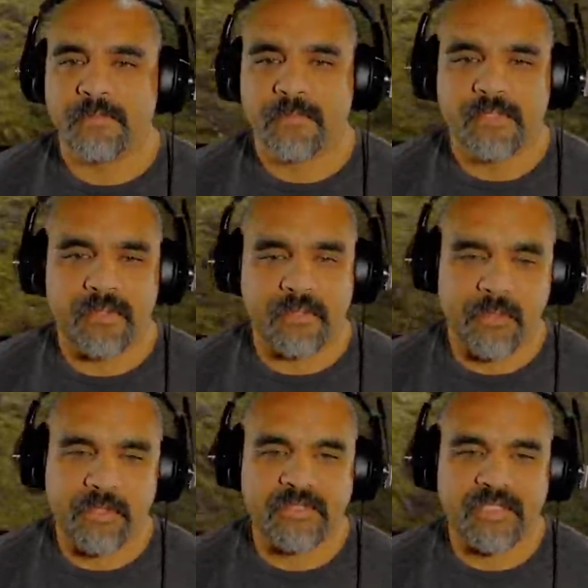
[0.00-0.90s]
So
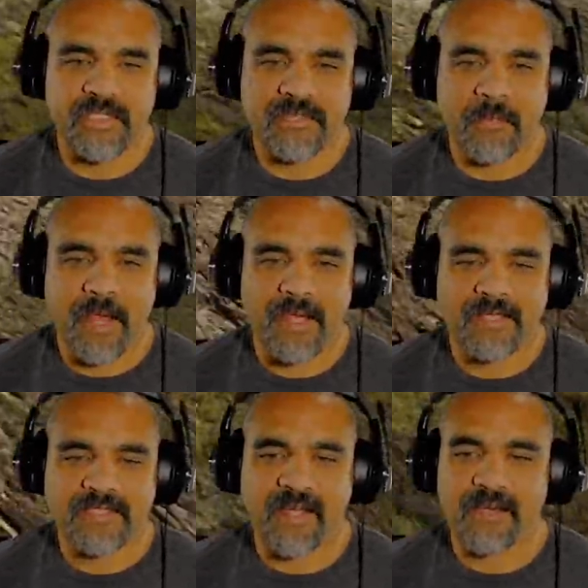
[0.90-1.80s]
we are just
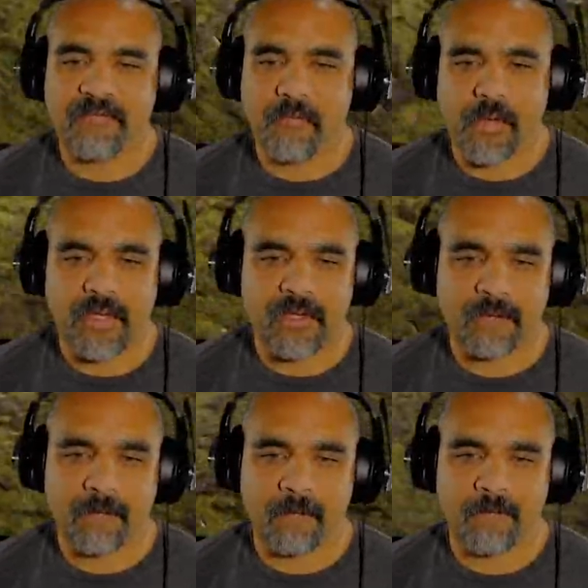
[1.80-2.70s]
past
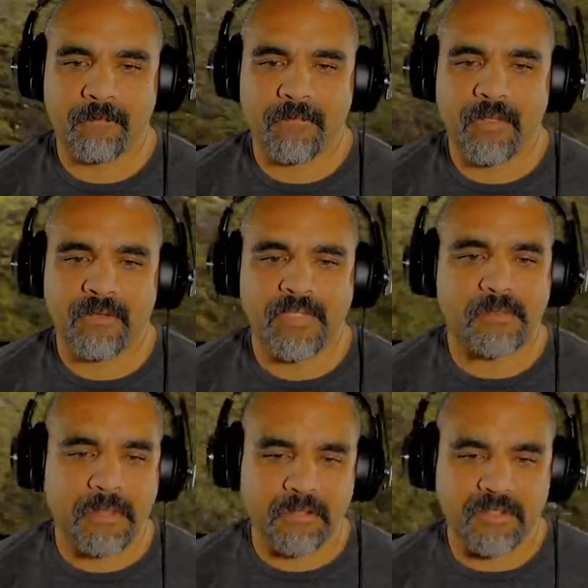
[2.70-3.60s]
halfway. This
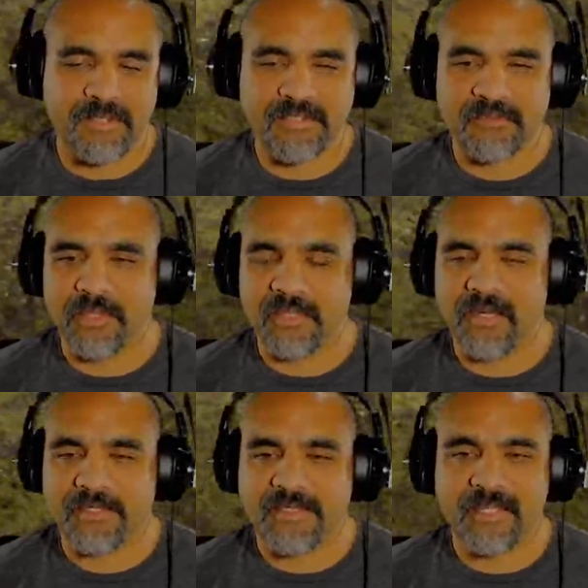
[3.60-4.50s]
build is really
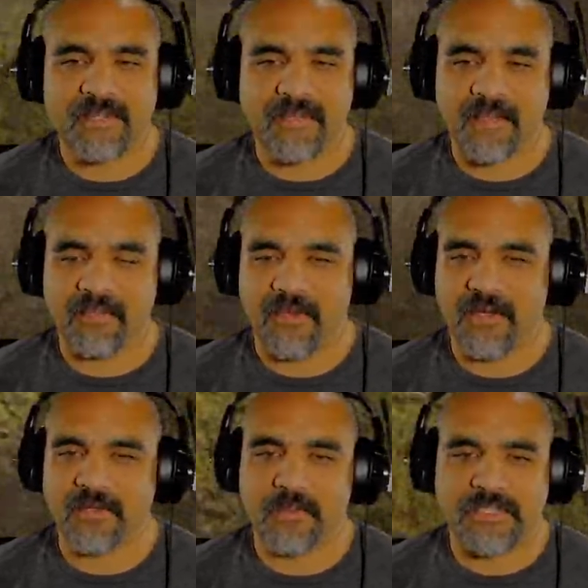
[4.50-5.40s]
not taking that
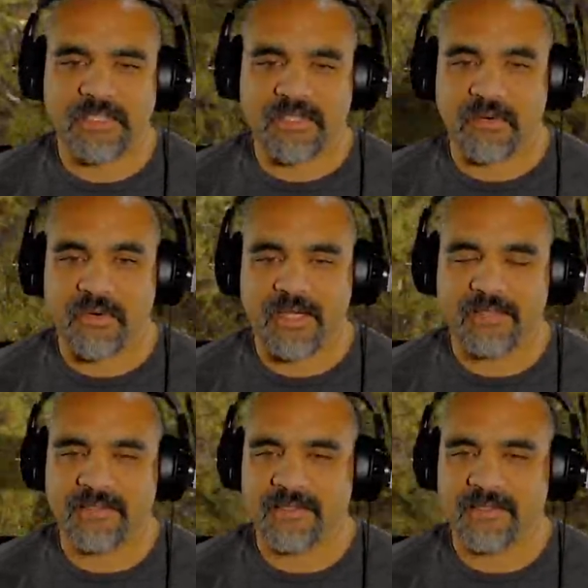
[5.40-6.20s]
long, which is great.